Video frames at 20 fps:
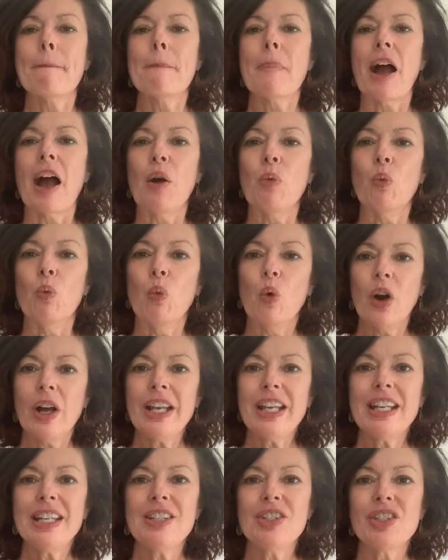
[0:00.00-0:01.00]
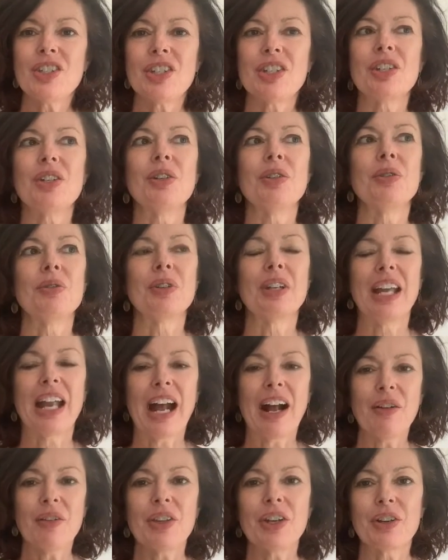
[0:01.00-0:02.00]
I wanted to get
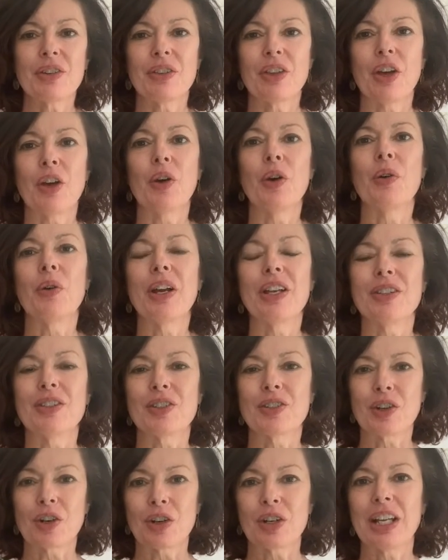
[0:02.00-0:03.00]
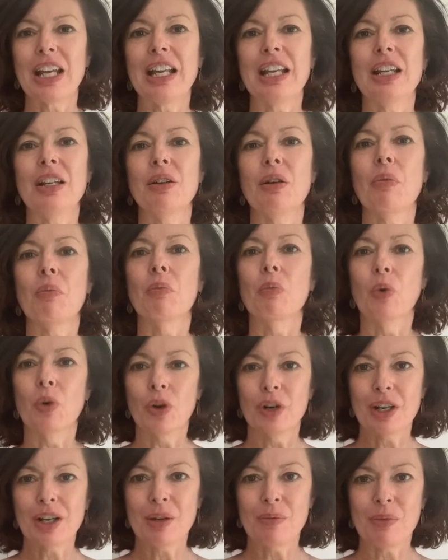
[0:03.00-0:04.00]
out there though and start getting
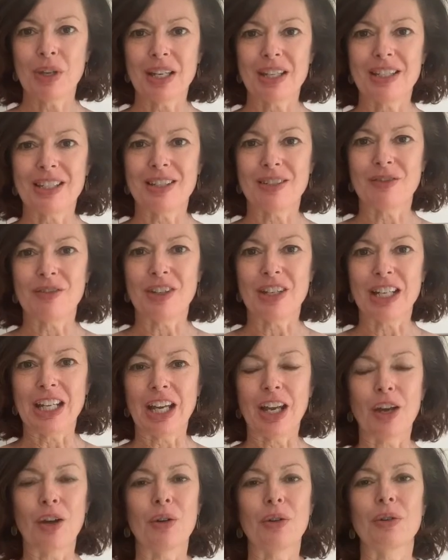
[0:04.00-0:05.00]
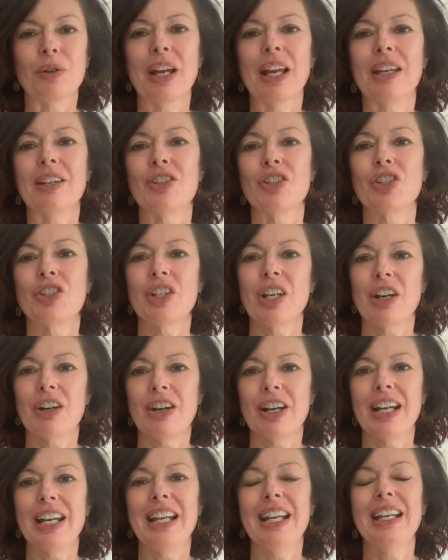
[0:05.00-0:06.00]
more committed to video and
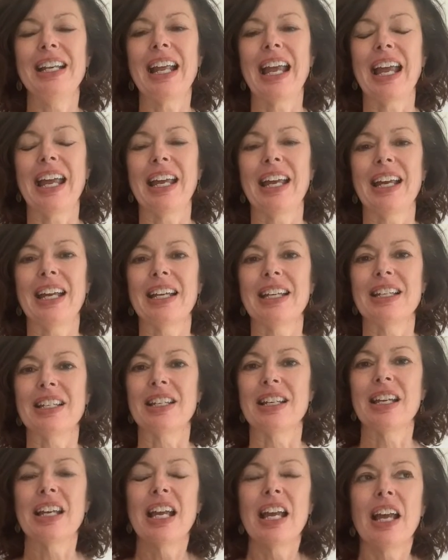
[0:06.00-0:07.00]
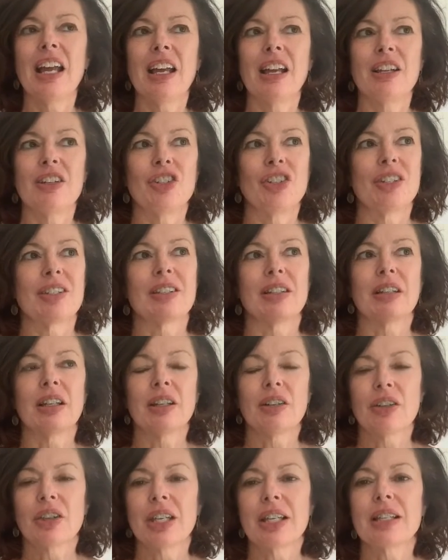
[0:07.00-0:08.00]
sharing and just
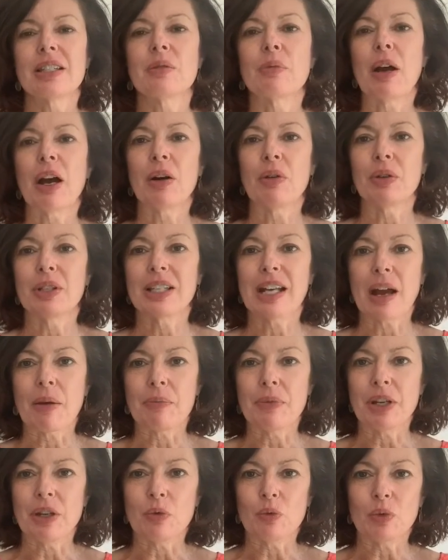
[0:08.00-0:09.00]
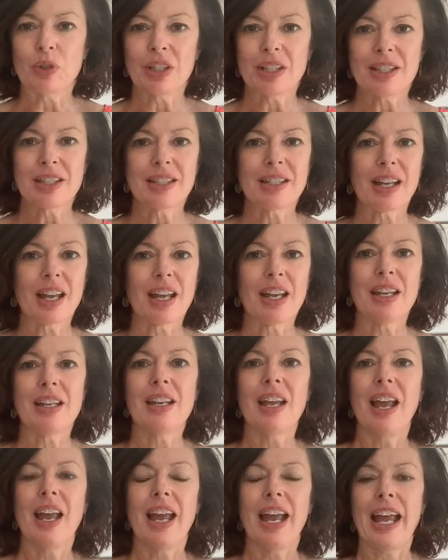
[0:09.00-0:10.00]
little things about what's happening in real
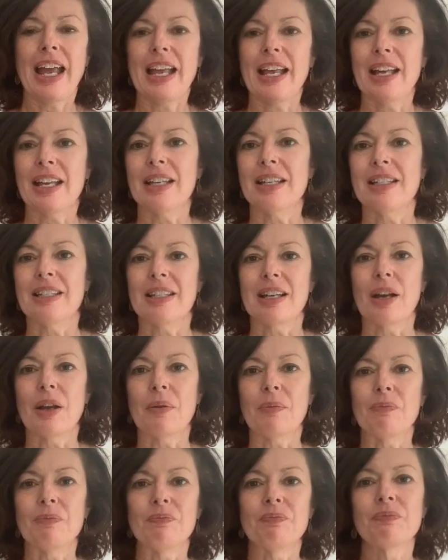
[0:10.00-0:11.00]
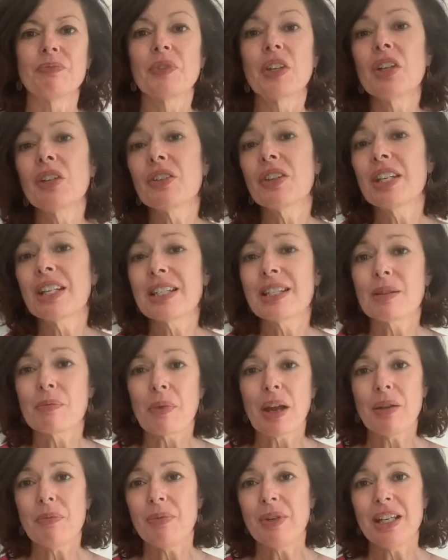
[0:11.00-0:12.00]
estate and little things that
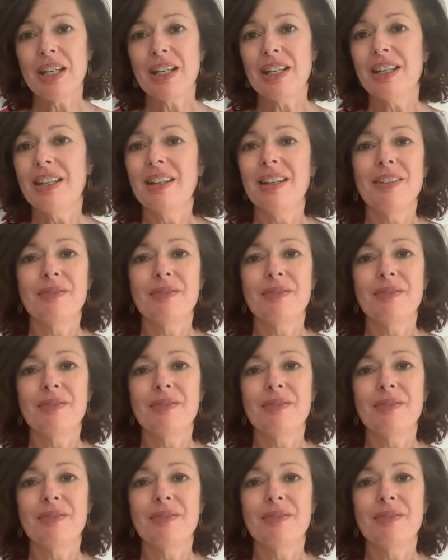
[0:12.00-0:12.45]
might be